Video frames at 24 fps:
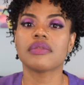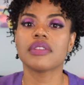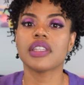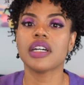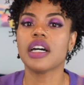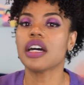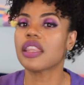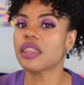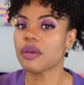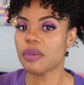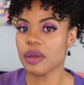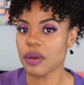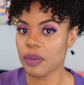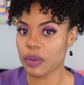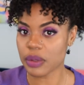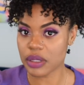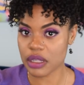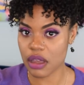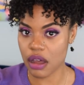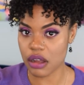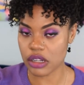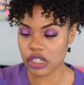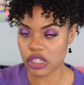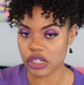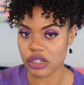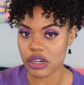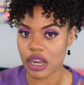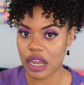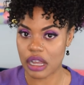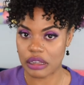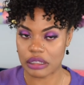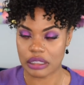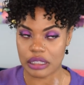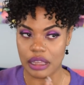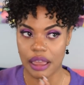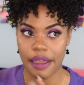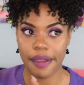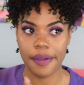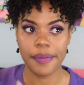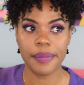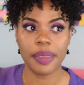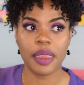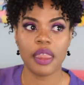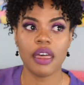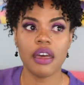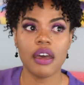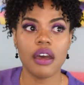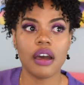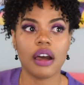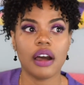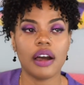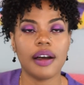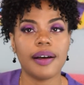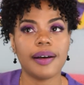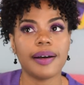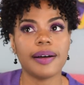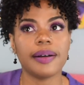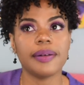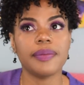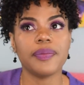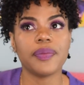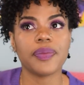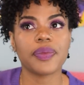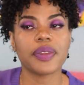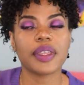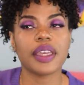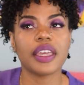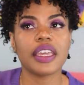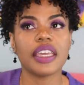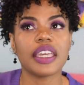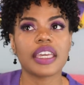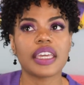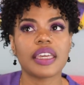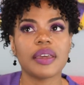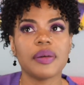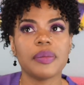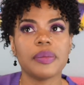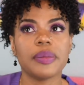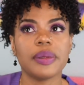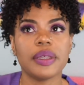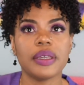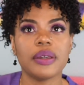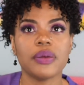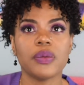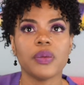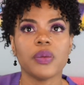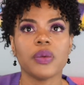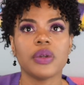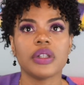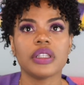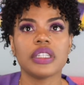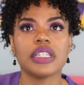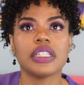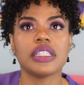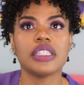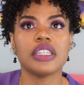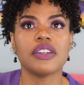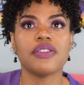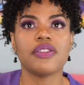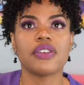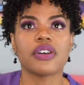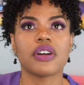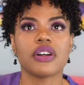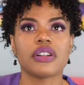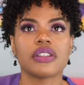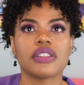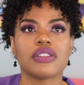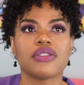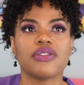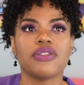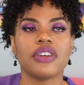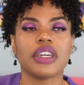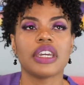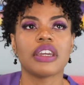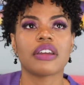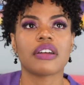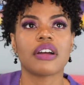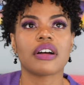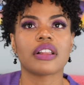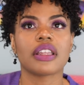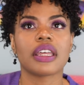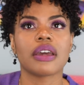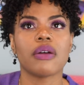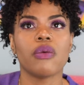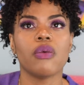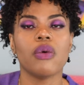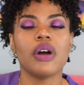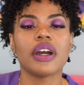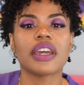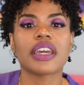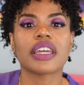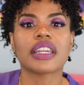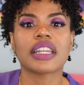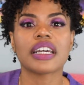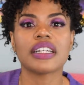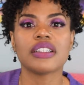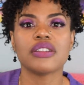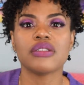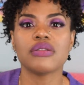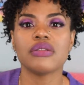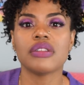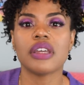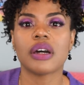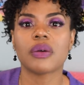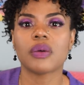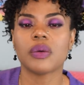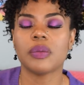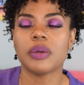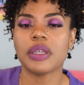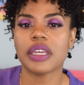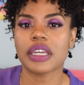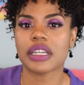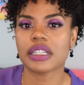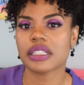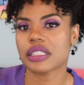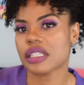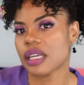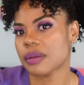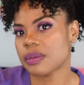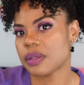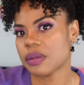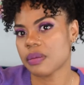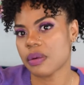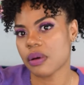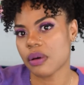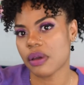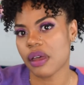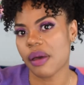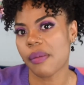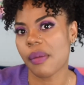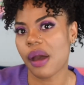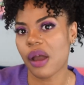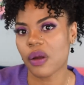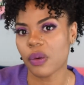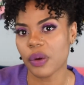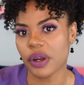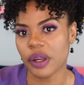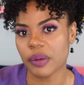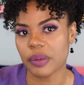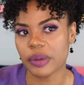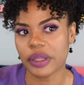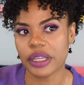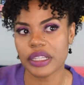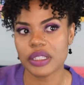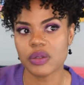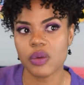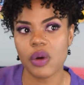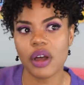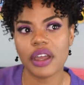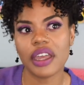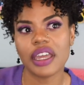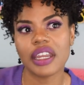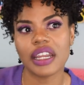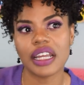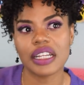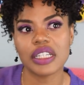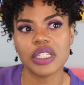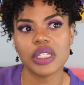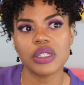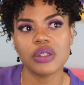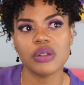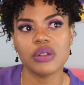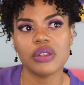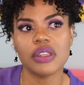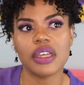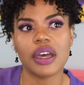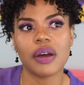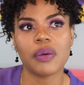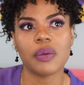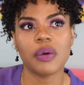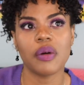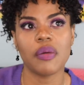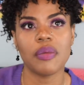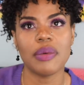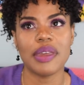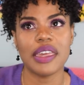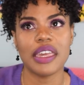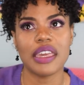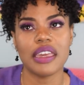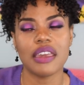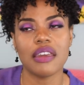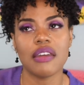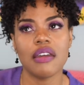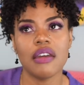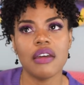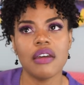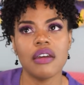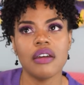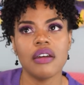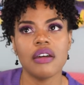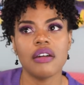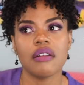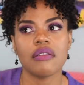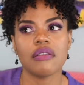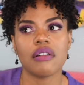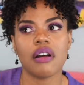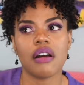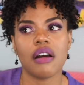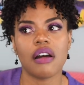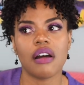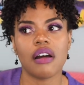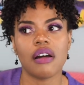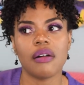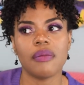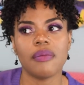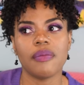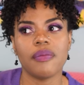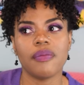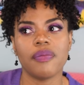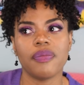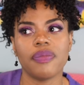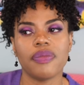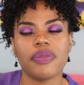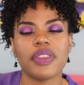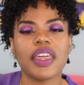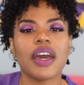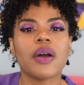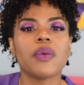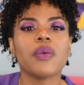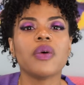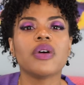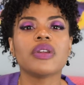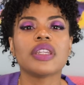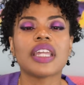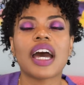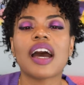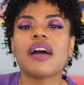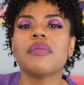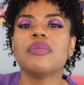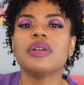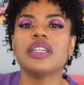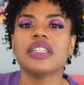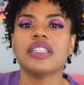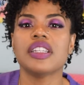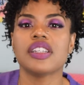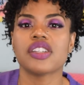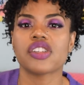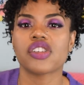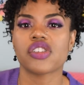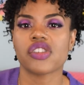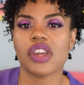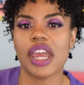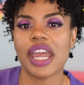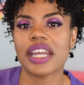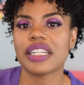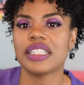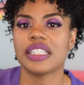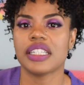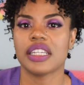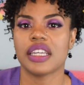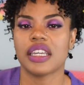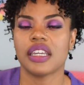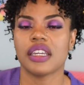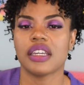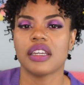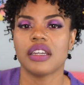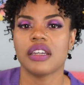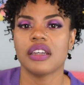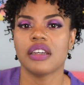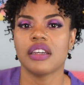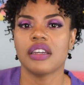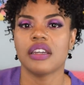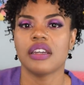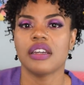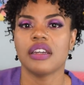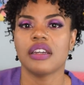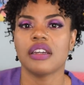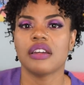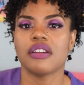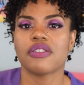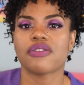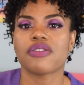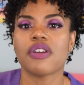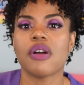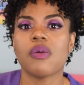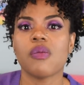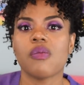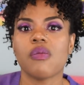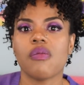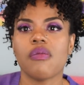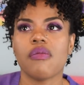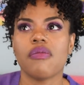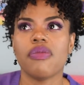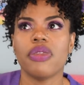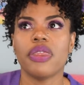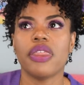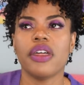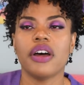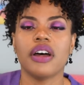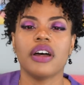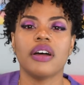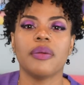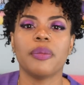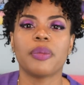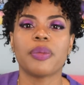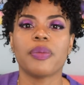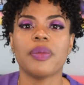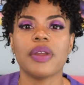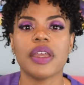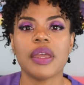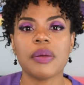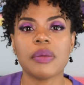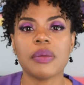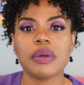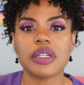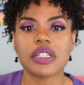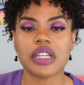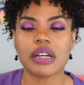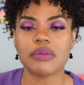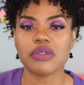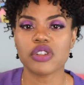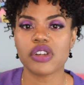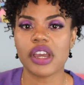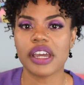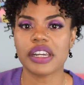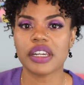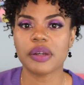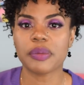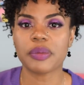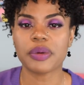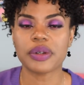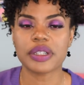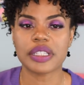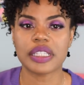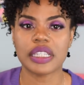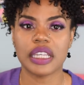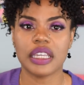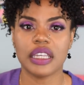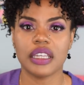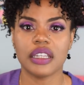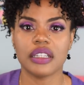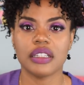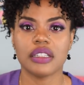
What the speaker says: other people's culture, I'll say, it can be really difficult to figure out, like, what can I do that will be acceptable in my workplace? What can I do that will be, that will not be distracting from the image I'm trying to present,